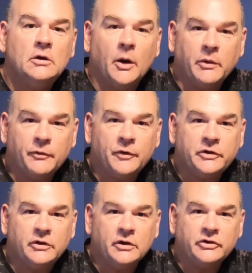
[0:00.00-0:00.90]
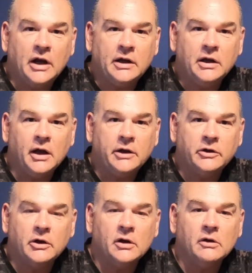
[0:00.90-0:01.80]
Now when you're fishing the shaky head,
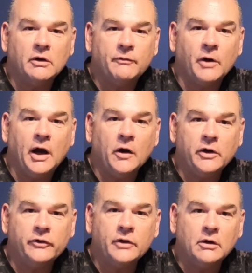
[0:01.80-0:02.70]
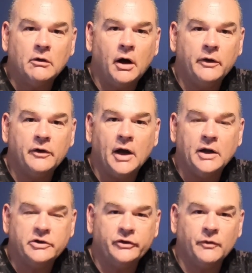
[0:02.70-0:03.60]
you're going to look for areas like along the
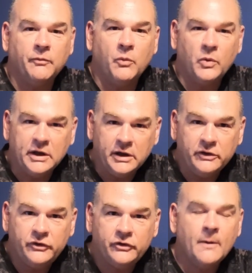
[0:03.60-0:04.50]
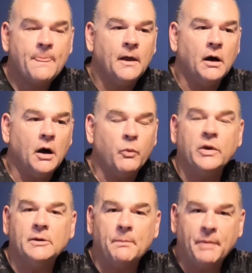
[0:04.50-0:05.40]
edges of weeds,
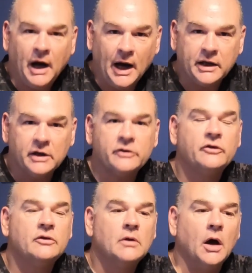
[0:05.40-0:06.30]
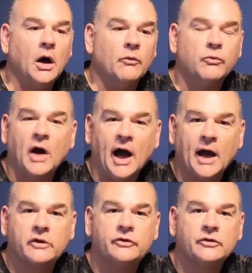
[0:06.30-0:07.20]
weed pockets,
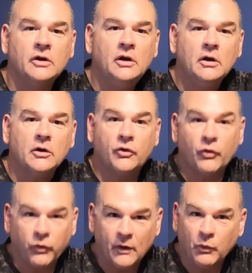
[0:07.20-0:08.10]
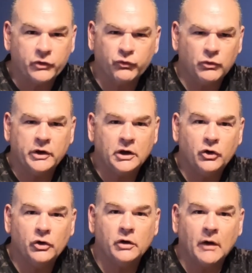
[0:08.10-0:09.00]
rocks. Works really
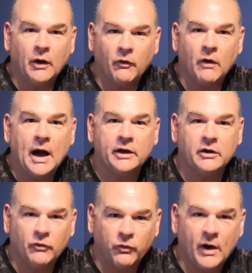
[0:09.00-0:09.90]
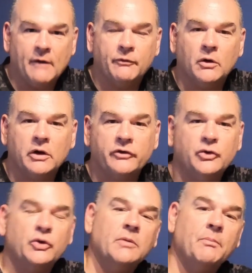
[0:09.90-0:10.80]
good around rock and gravel because
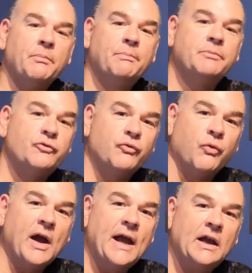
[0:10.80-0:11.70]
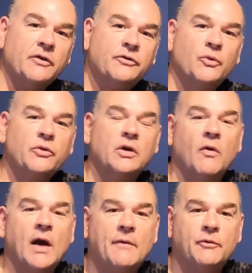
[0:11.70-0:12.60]
you can drag it through the
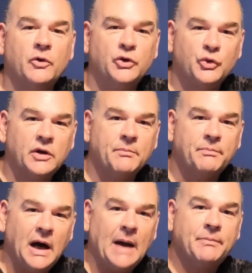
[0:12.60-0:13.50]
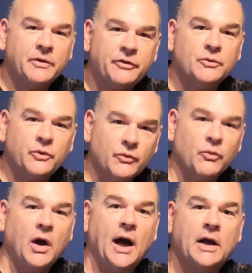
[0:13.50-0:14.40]
gravel, you can pop it through the
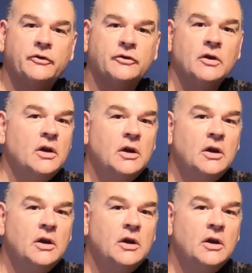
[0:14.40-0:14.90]
rocks.